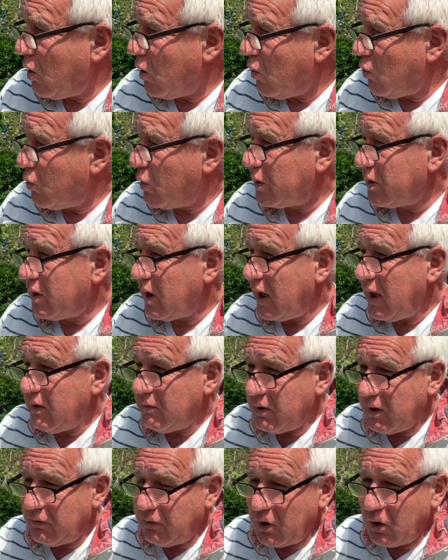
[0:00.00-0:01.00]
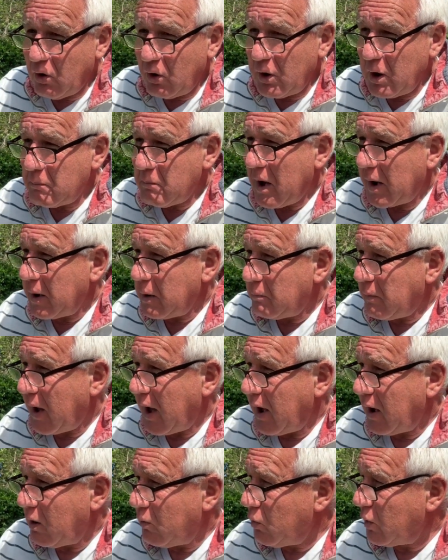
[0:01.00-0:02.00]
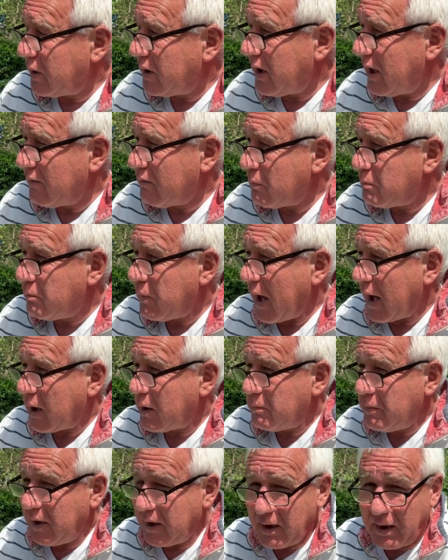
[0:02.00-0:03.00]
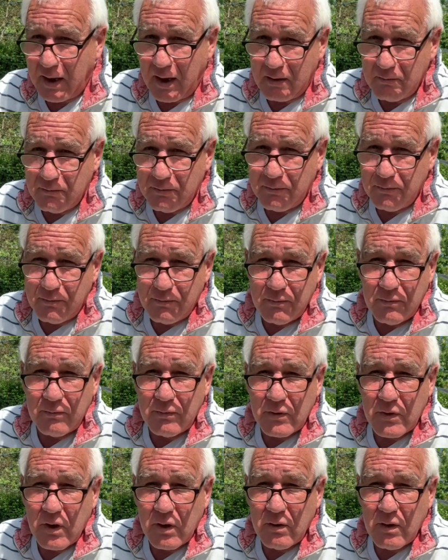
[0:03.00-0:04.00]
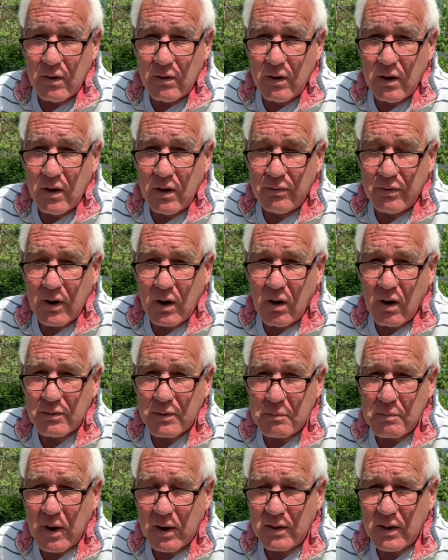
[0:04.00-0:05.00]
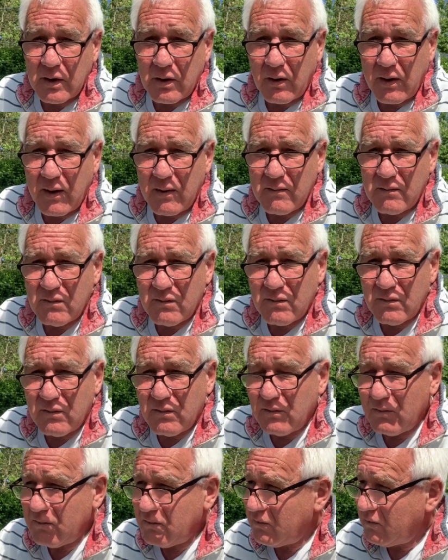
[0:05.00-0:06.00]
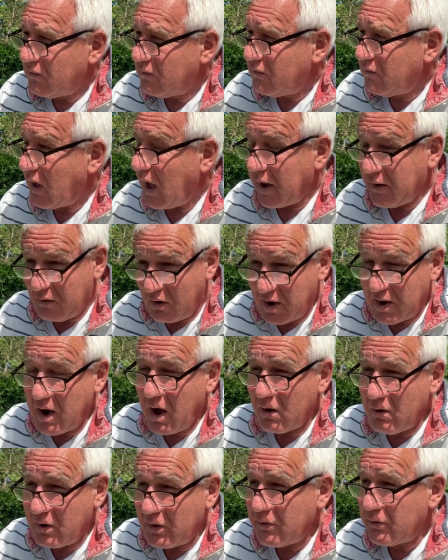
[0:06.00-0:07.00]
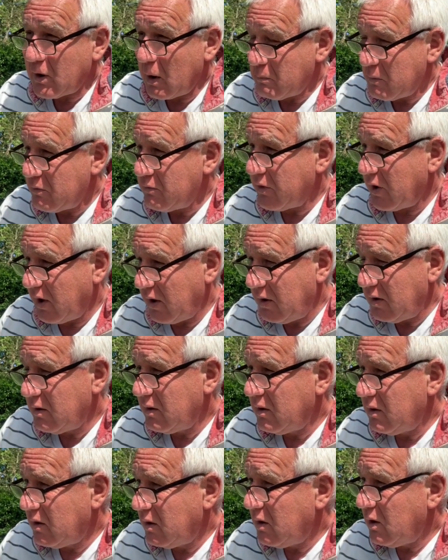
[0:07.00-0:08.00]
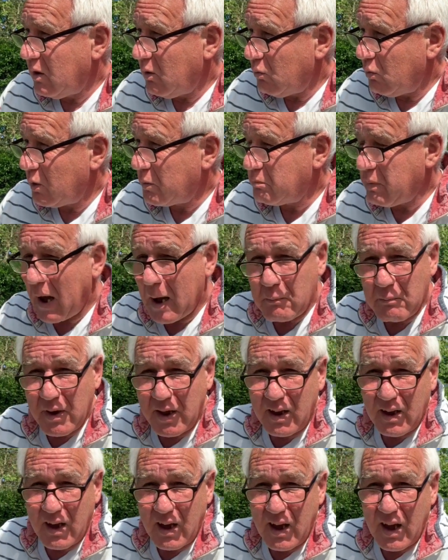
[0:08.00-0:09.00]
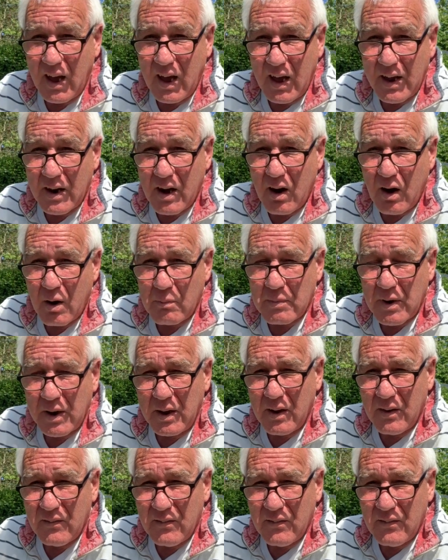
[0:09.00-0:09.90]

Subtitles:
would, even if you got your money back, would never back me again if your life depended on it. And I know that some of you would back me in a heartbeat.